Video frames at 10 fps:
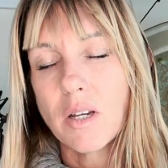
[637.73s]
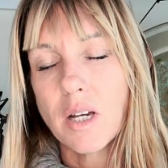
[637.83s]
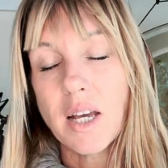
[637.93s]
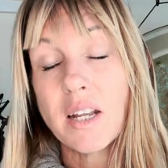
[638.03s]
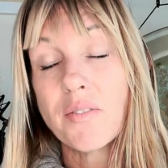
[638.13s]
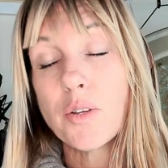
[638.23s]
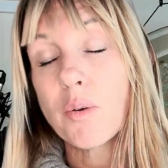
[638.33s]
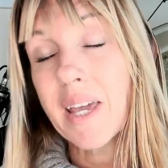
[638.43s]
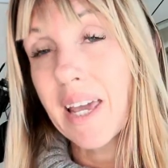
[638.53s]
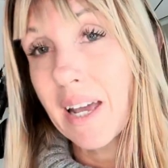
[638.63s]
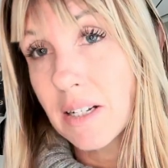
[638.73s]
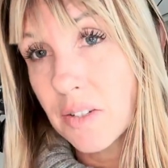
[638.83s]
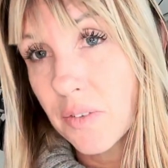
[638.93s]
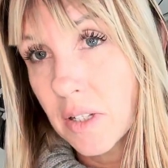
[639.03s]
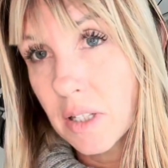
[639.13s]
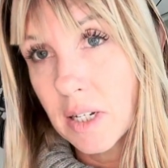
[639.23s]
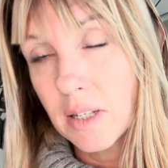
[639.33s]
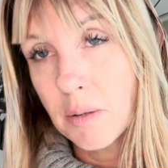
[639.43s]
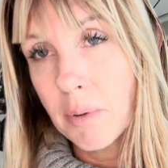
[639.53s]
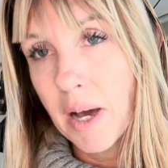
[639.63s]
And if you can't feel it in
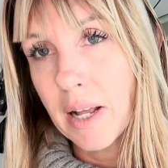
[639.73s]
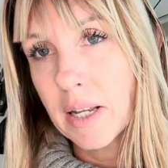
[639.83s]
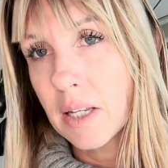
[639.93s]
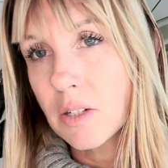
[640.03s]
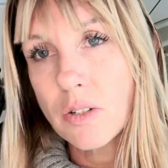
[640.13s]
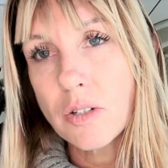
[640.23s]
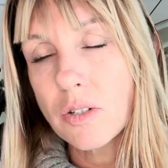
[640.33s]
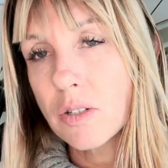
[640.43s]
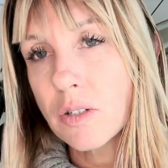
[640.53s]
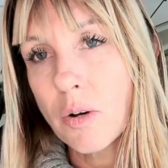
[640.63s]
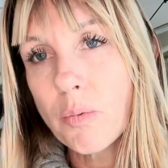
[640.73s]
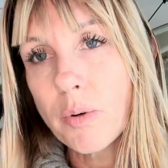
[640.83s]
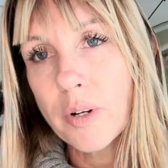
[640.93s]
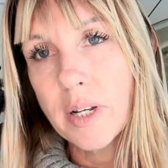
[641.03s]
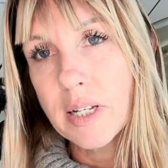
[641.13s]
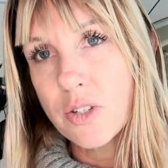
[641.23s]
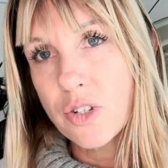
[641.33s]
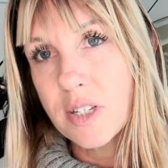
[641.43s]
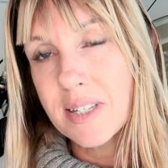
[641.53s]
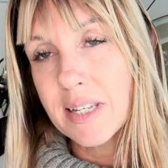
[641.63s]
the body, don't worry, it's
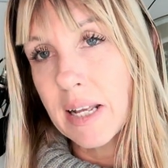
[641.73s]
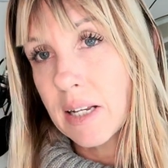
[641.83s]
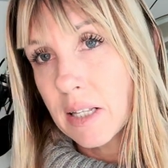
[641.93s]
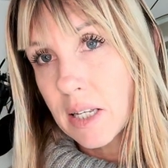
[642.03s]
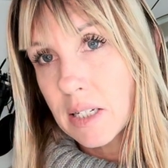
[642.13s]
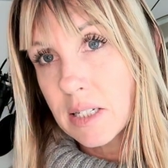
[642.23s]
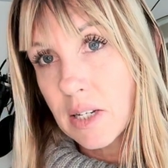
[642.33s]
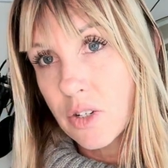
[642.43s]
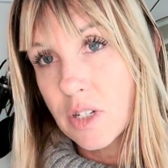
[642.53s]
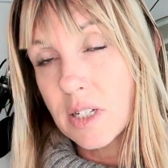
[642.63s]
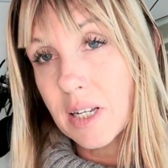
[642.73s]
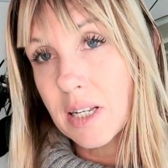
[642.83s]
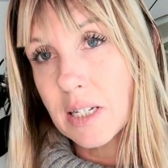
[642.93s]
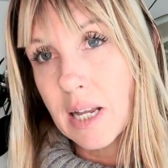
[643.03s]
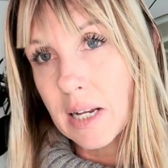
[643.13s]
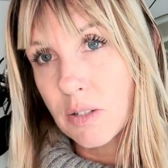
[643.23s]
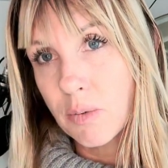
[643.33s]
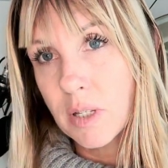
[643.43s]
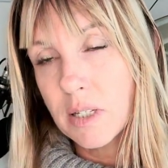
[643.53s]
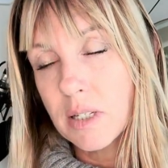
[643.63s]
just setting the intention to connect
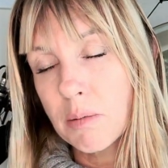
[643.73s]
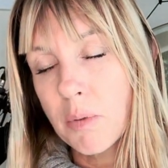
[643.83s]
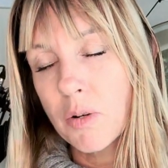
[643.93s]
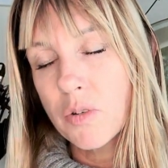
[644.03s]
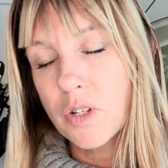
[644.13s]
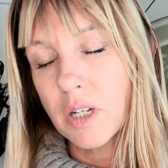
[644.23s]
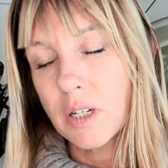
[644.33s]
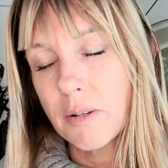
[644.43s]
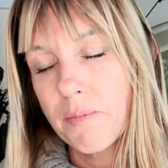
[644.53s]
with this emotion.